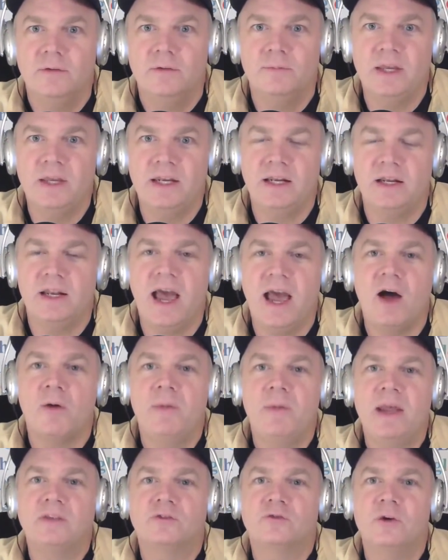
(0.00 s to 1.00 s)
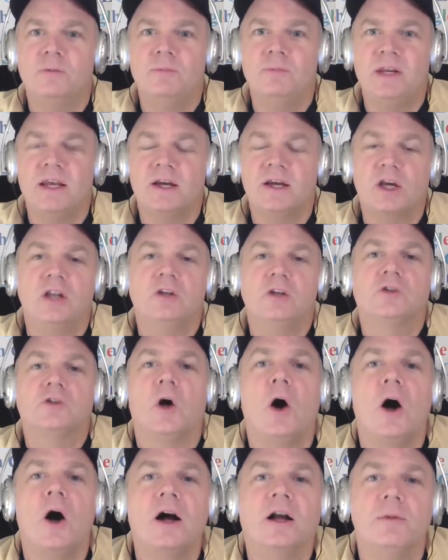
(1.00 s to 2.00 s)
Meaning now mainstream media can
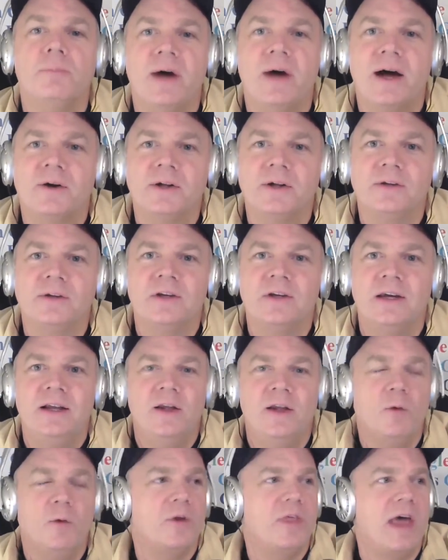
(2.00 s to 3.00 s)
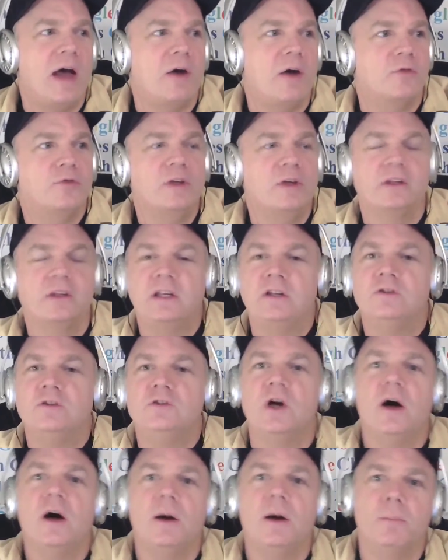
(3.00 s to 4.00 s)
talk about it without feeling
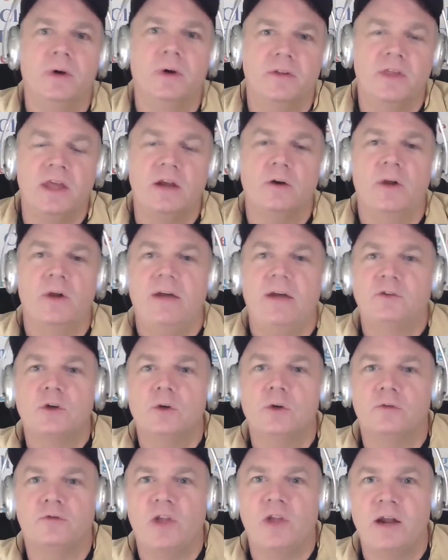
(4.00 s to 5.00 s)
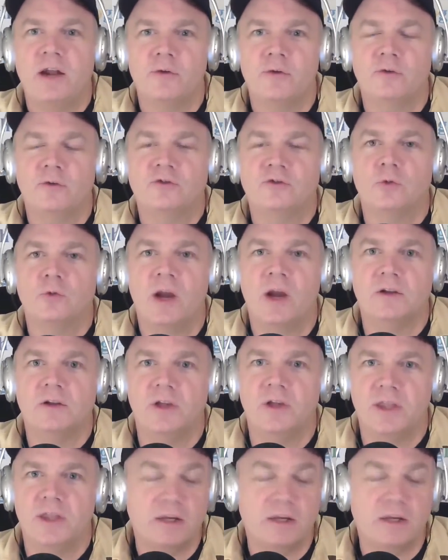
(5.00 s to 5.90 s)
dumb they don't have to go to flat earthers directly.